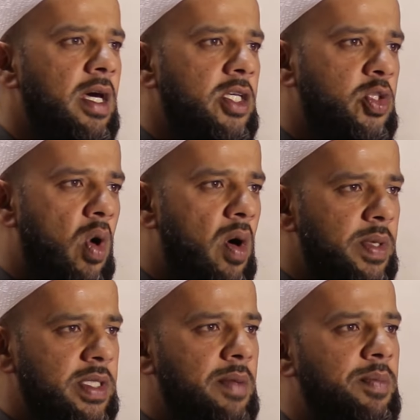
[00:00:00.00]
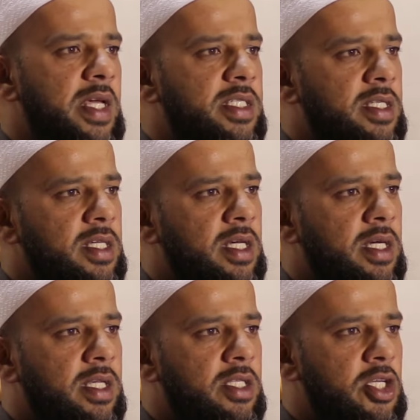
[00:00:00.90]
swab it, and place it in a,
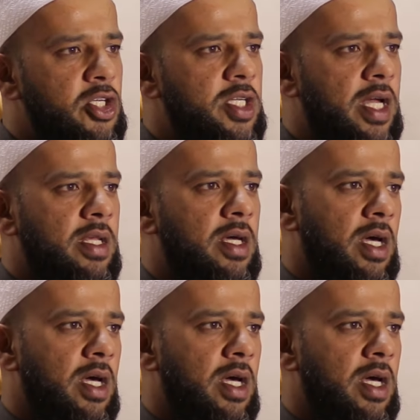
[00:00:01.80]
in a dish, and